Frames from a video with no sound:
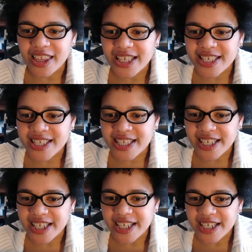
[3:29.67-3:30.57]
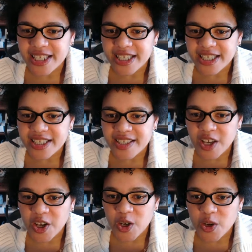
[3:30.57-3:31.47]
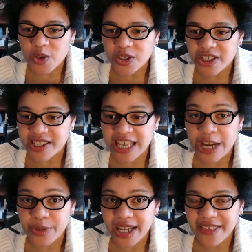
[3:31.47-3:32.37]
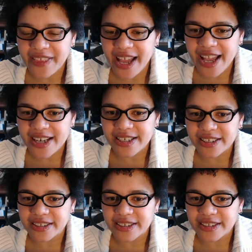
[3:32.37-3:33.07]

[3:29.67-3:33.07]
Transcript: Let's see. So you see how we got that?